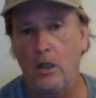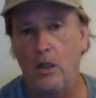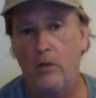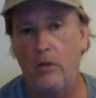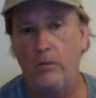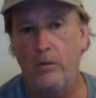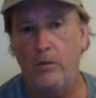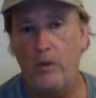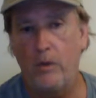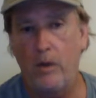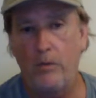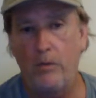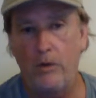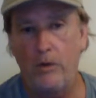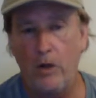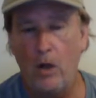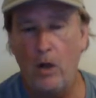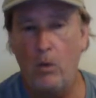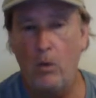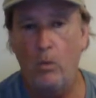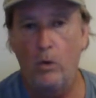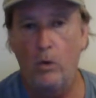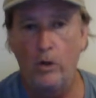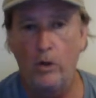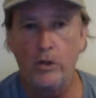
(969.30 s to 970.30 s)
if you
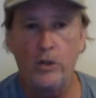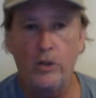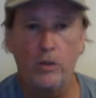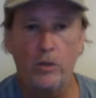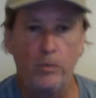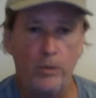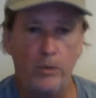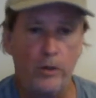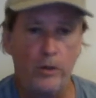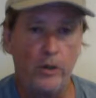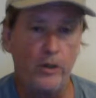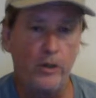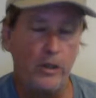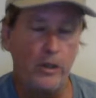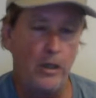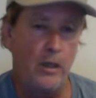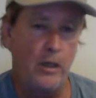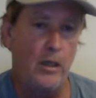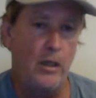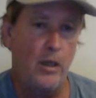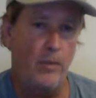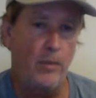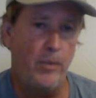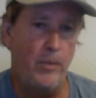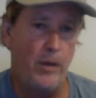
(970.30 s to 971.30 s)
don't want your book to
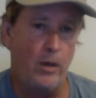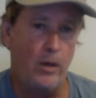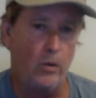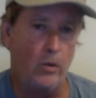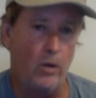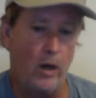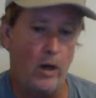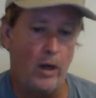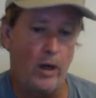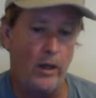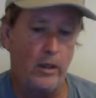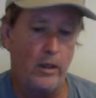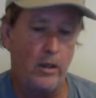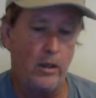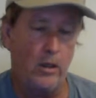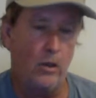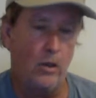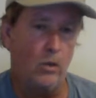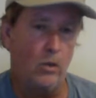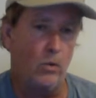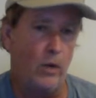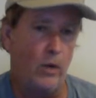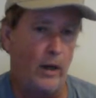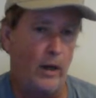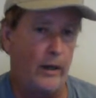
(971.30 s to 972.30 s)
end up in
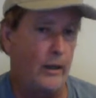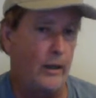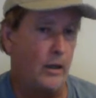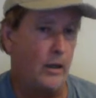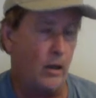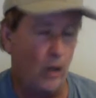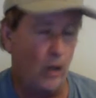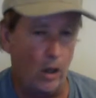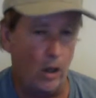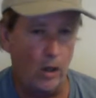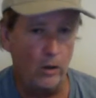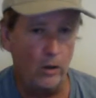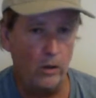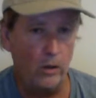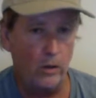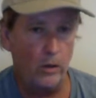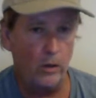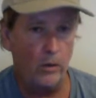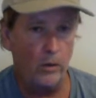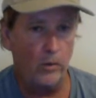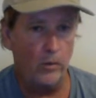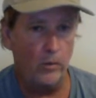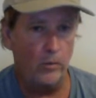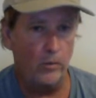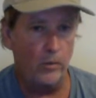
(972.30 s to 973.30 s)
erotica, write it
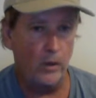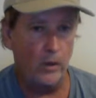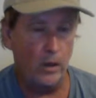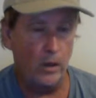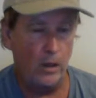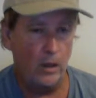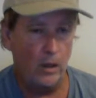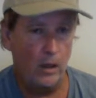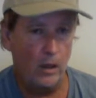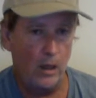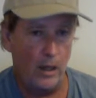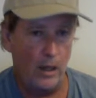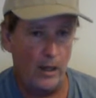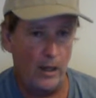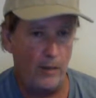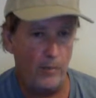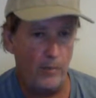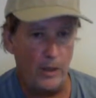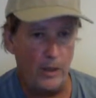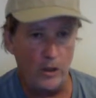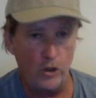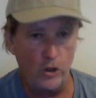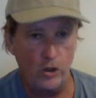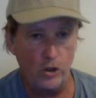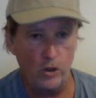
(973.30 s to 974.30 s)
longer
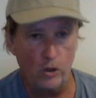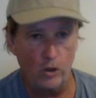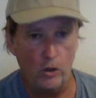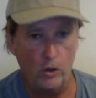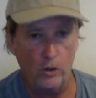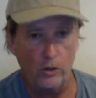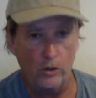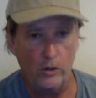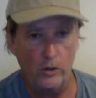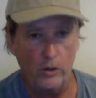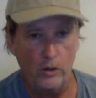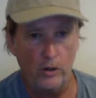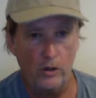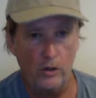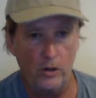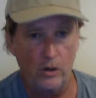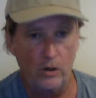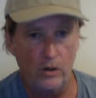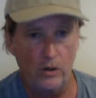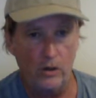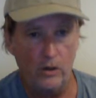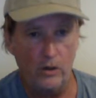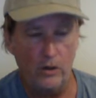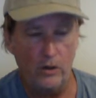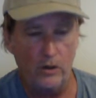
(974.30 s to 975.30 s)
and make sure
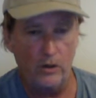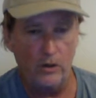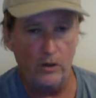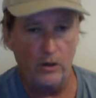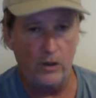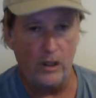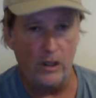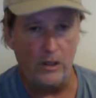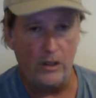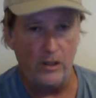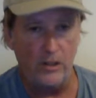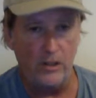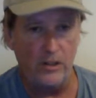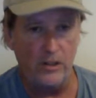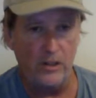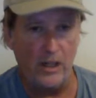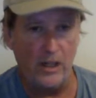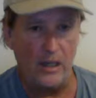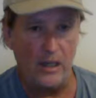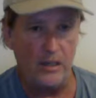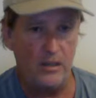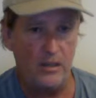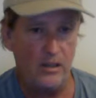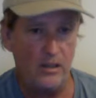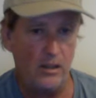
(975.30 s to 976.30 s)
that the
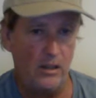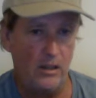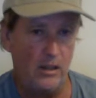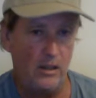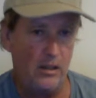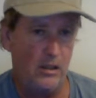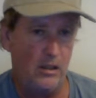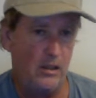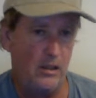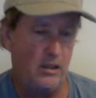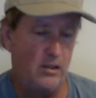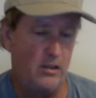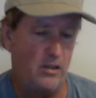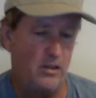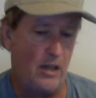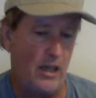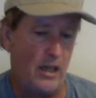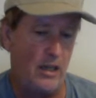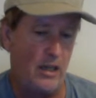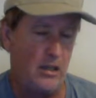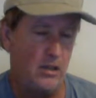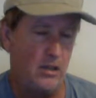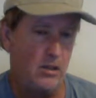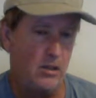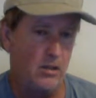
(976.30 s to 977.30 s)
sex
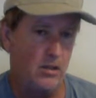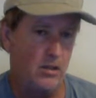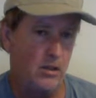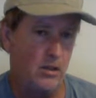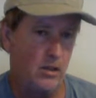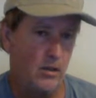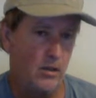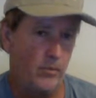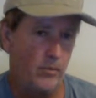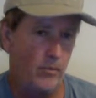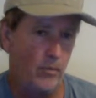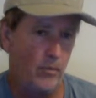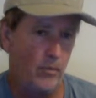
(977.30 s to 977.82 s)
stays